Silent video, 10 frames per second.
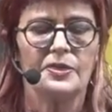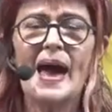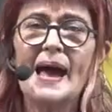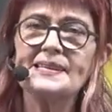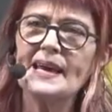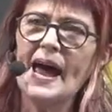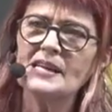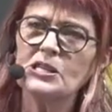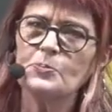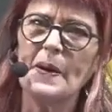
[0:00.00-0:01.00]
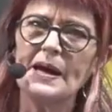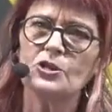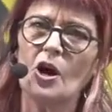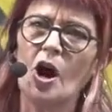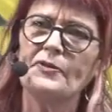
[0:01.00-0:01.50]
That
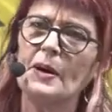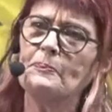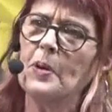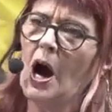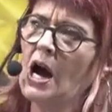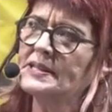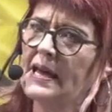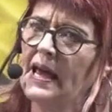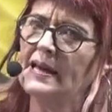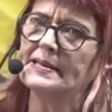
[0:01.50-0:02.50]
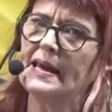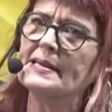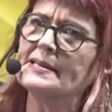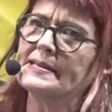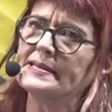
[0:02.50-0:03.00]
aspect of apartheid
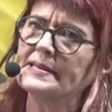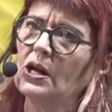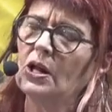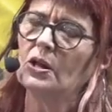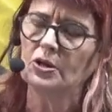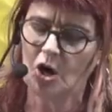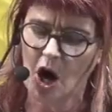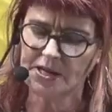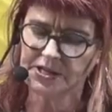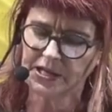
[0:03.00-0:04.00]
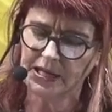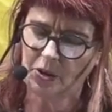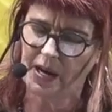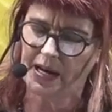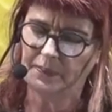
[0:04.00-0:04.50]
is still
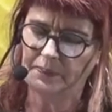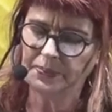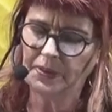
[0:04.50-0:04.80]
continuing.